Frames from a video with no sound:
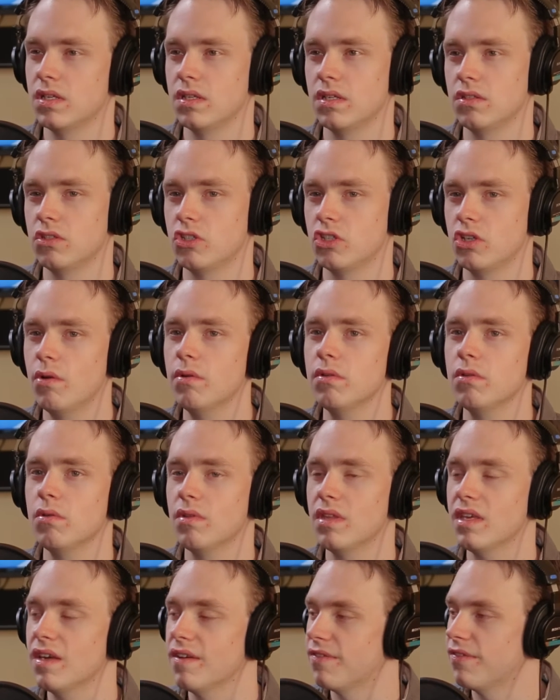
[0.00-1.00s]
showing you
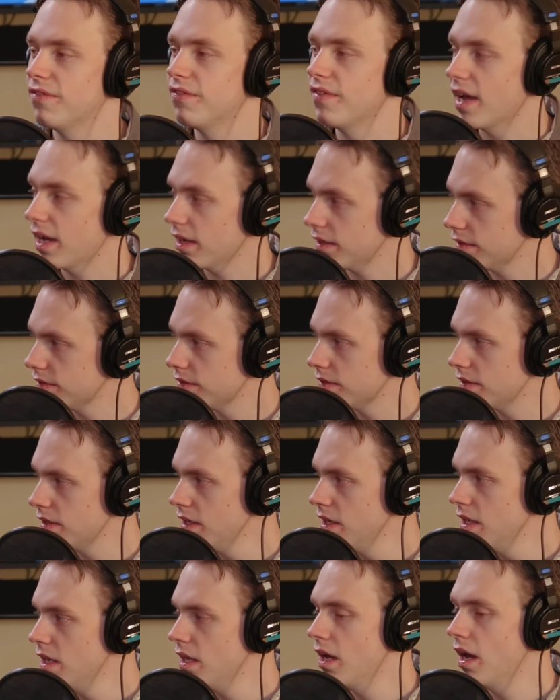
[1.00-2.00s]
the effects
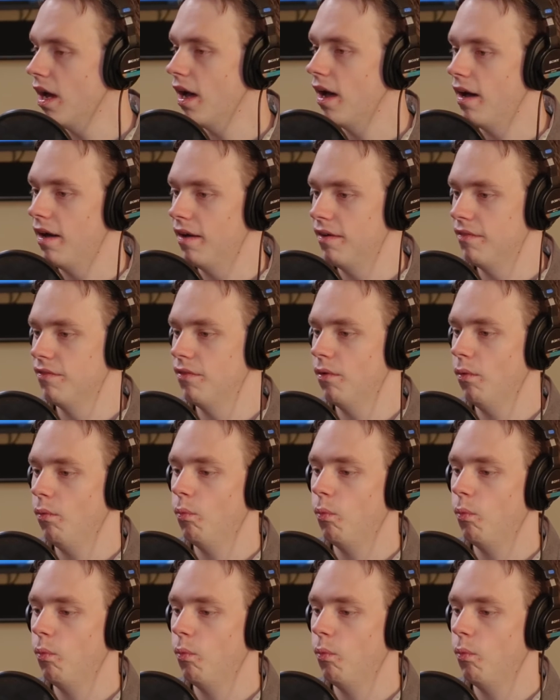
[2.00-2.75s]
of